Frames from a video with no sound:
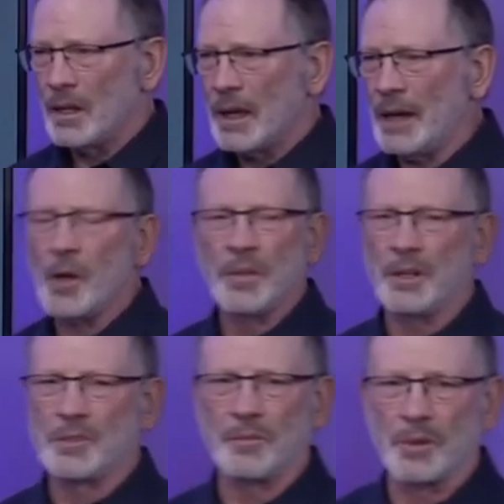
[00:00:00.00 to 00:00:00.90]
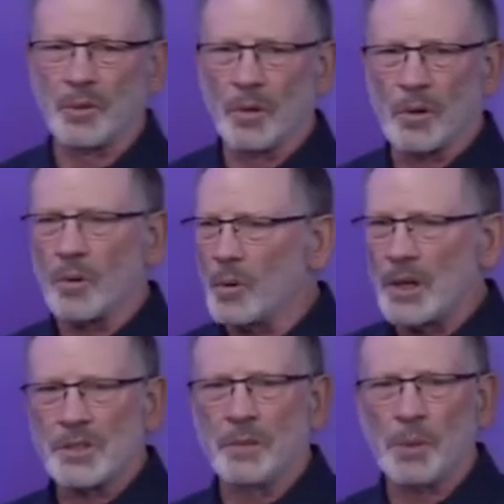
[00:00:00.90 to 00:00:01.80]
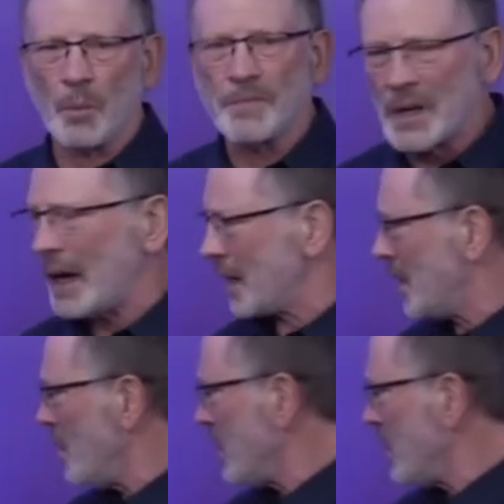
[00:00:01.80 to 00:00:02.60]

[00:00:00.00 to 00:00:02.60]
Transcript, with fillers: I know that it's a rhetorical question, but we've got to go